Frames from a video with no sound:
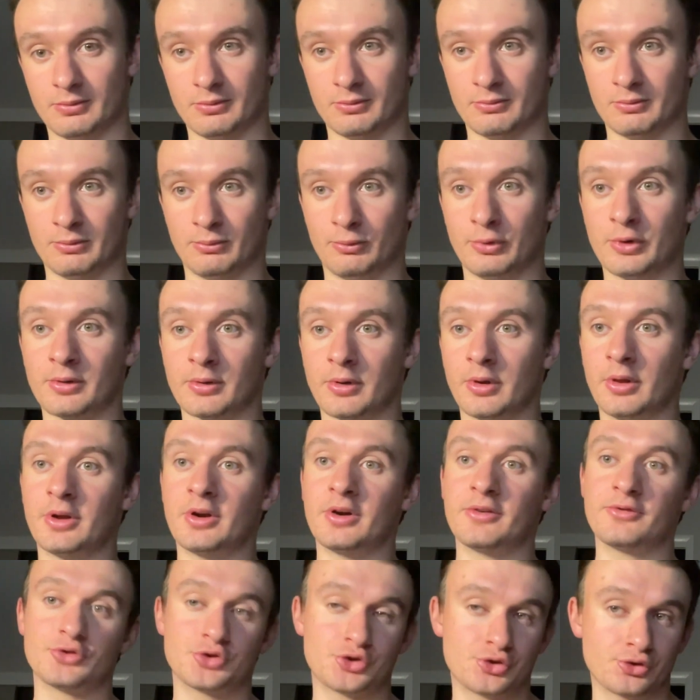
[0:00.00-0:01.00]
Weirdly
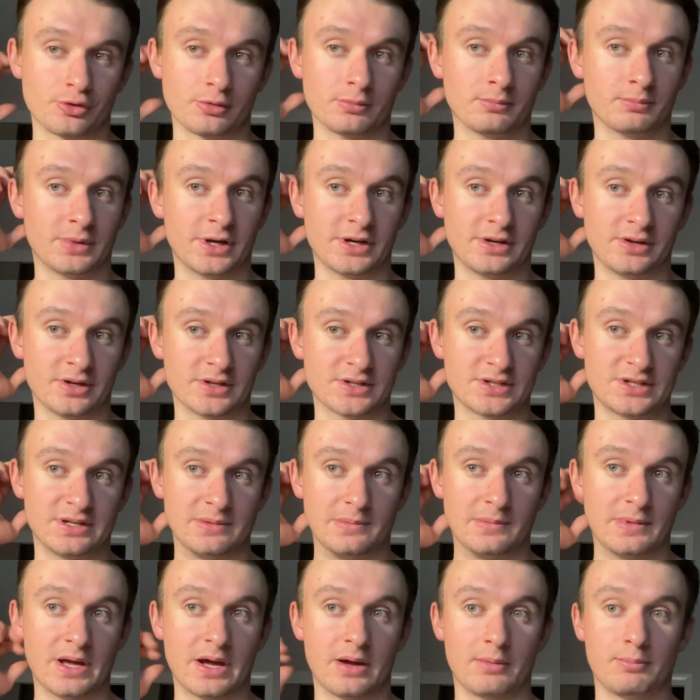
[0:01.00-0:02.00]
enough, shirt might not seem
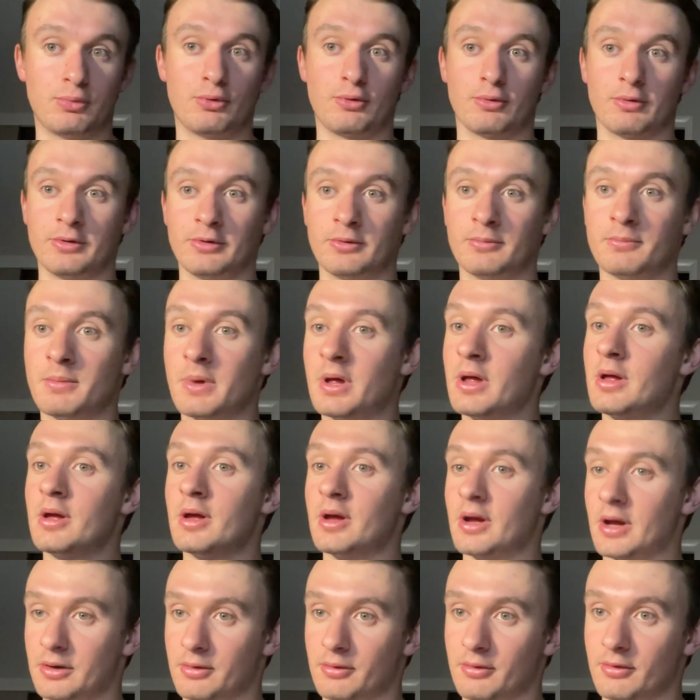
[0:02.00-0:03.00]
that important.
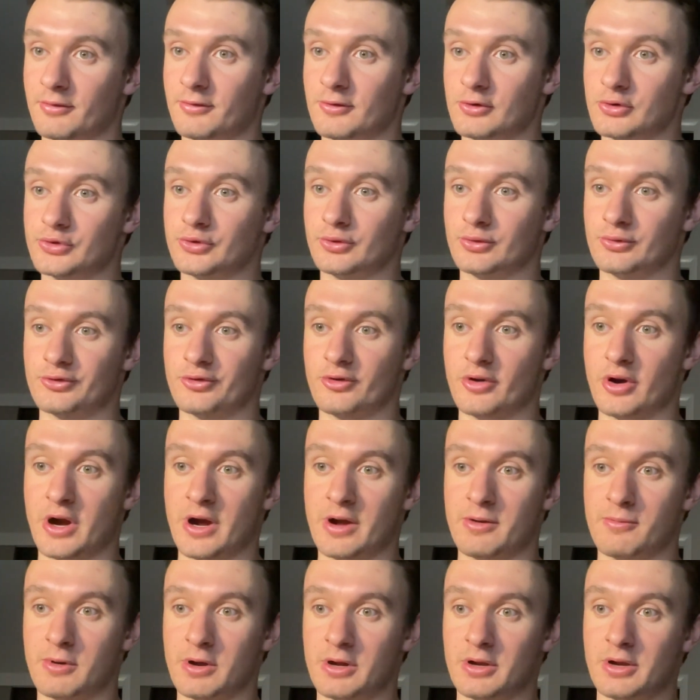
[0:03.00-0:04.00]
I know the first ultra I
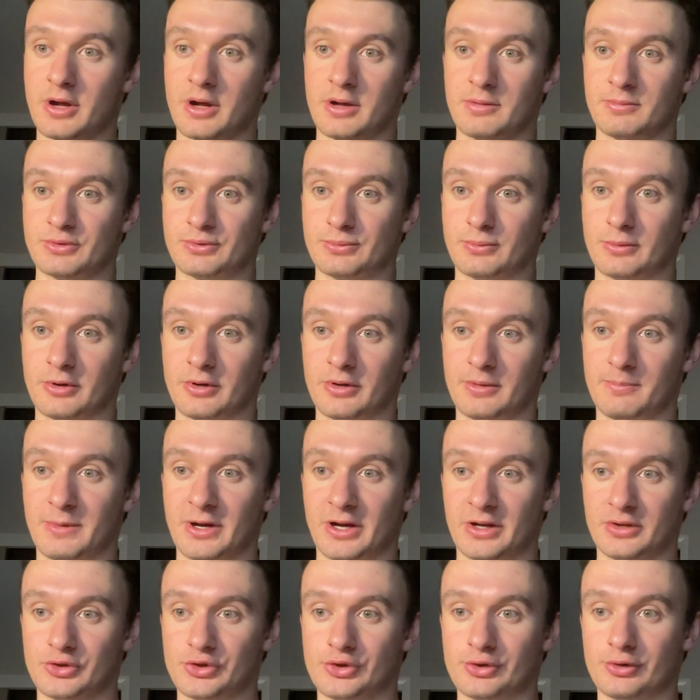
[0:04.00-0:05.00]
ran, I was wearing a
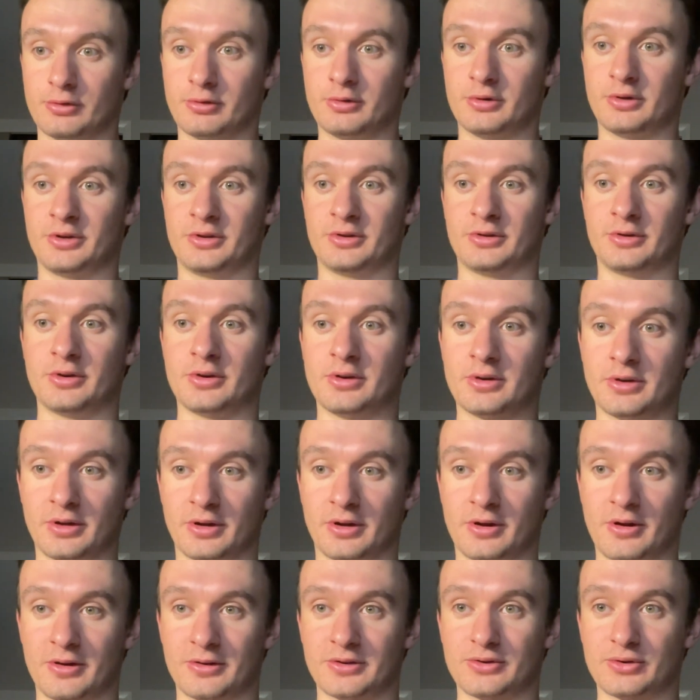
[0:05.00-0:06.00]
bad shirt and
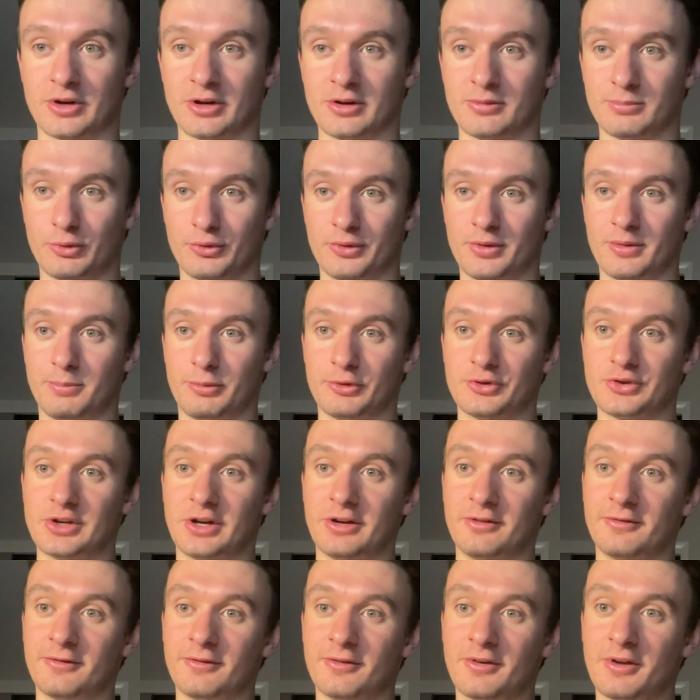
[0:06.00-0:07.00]
got terrible nipple
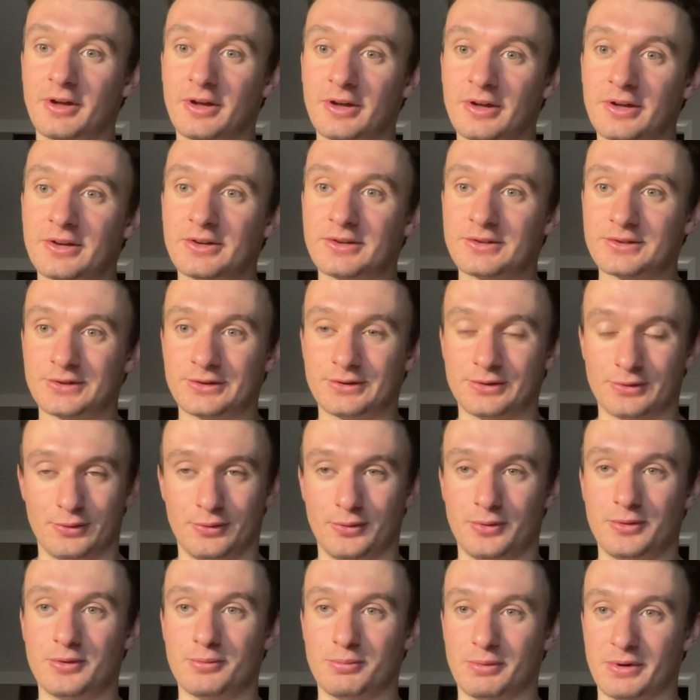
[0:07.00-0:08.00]
chafe. So
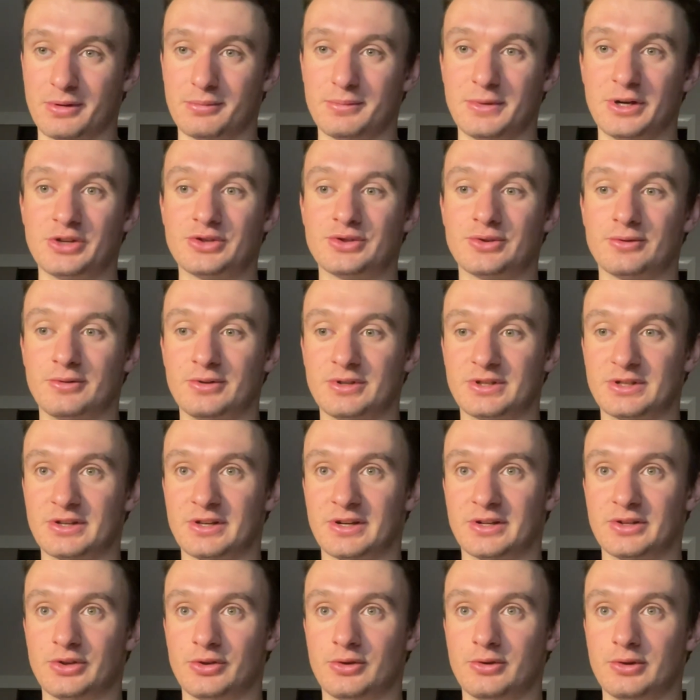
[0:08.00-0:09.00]
you want to make sure you
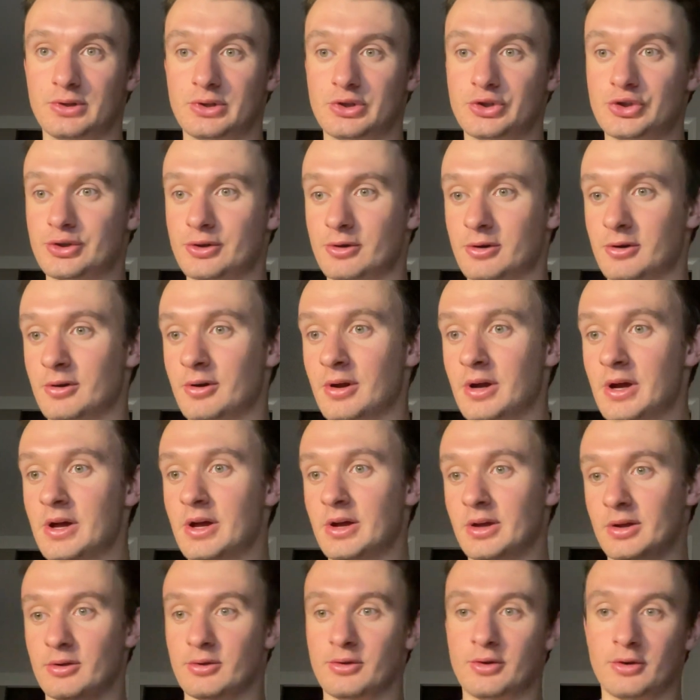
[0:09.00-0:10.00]
select a good shirt.
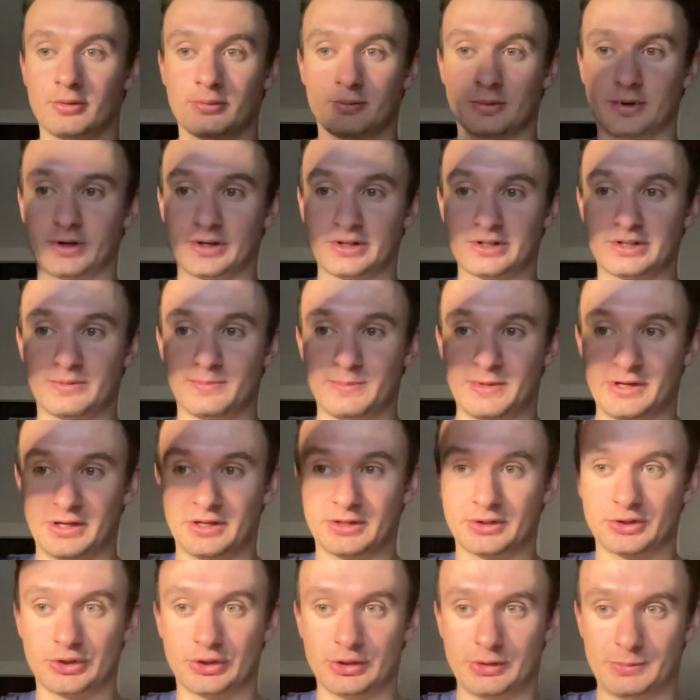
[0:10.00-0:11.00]
You don't want it to be a
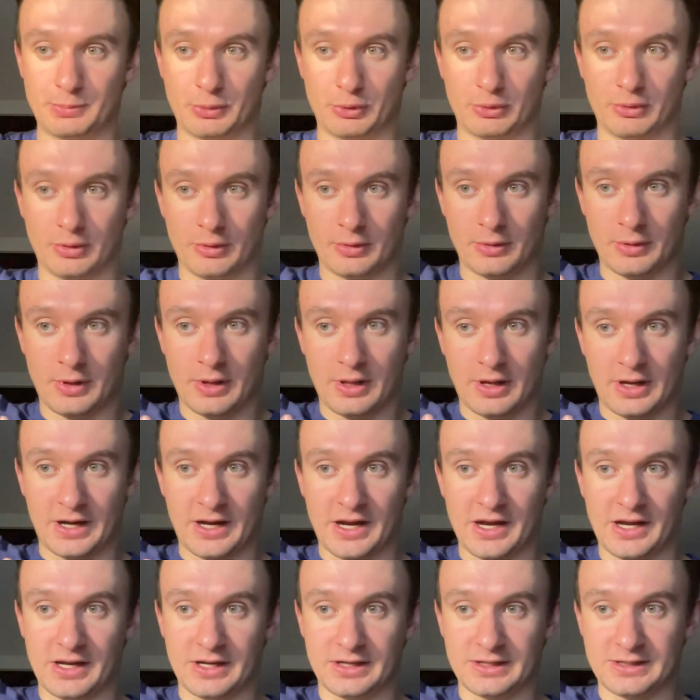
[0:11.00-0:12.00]
super
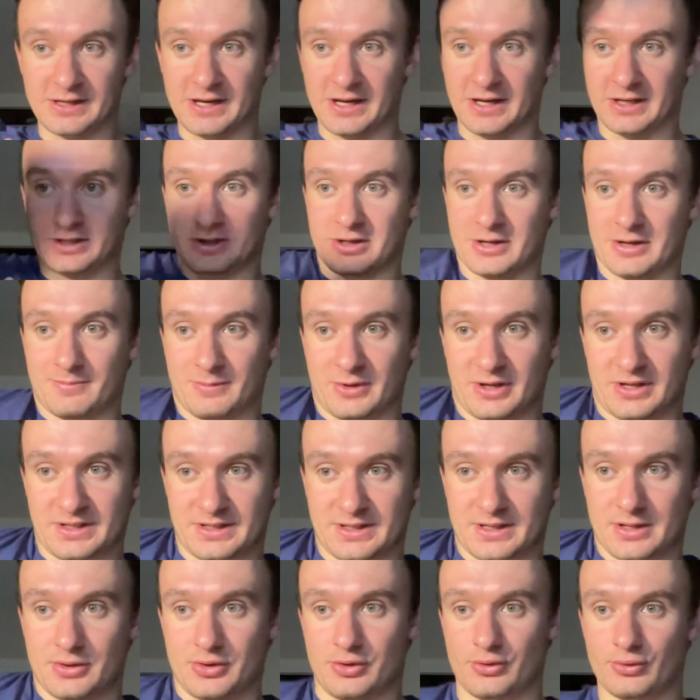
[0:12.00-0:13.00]
high-cut tank top because
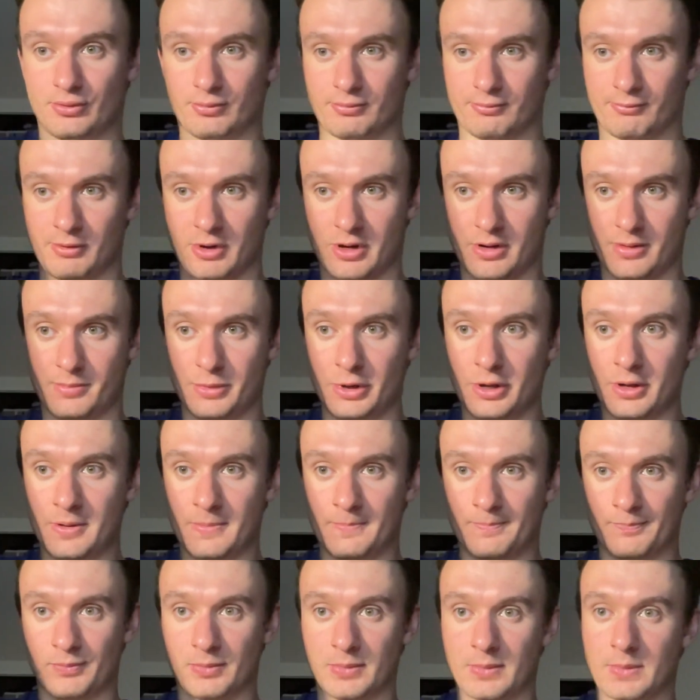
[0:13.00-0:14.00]
then you'll rub
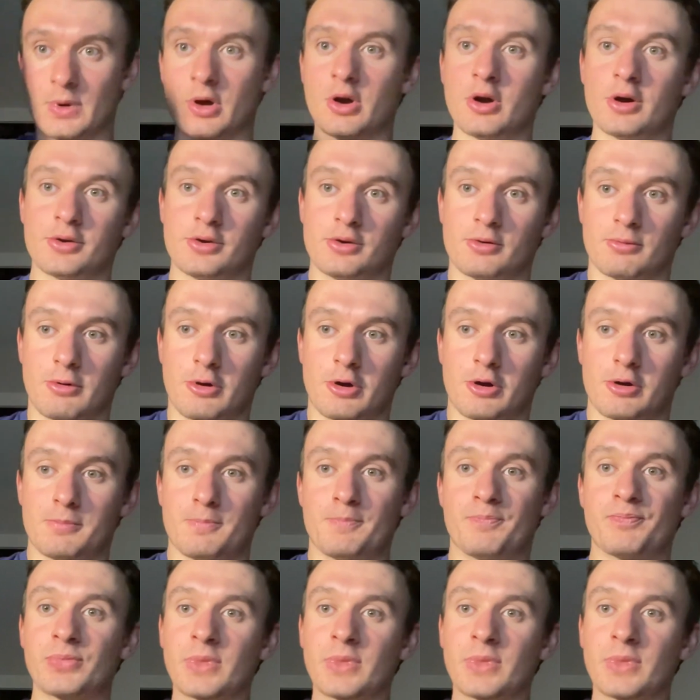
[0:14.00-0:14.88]
on your arm